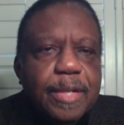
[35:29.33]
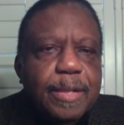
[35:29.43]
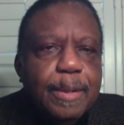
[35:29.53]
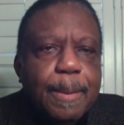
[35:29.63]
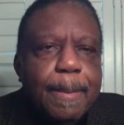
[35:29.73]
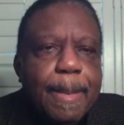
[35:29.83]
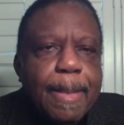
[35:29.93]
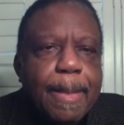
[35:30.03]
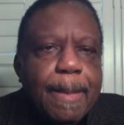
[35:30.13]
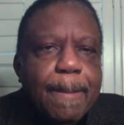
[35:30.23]

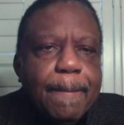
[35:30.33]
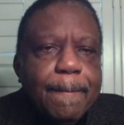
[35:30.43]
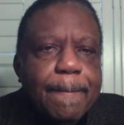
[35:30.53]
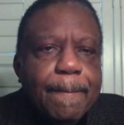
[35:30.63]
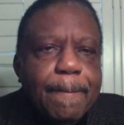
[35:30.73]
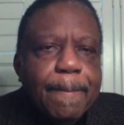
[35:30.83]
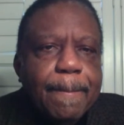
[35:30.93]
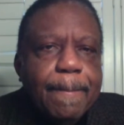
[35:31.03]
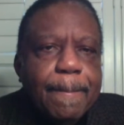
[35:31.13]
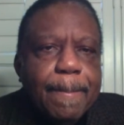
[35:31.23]

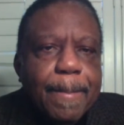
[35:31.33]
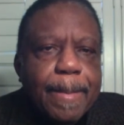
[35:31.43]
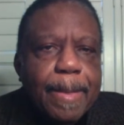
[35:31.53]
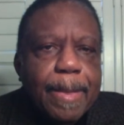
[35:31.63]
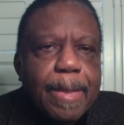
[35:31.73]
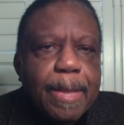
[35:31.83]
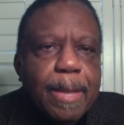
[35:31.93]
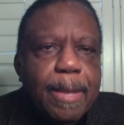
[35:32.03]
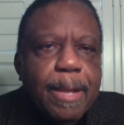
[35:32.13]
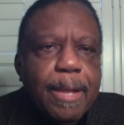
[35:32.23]
Nothing is said.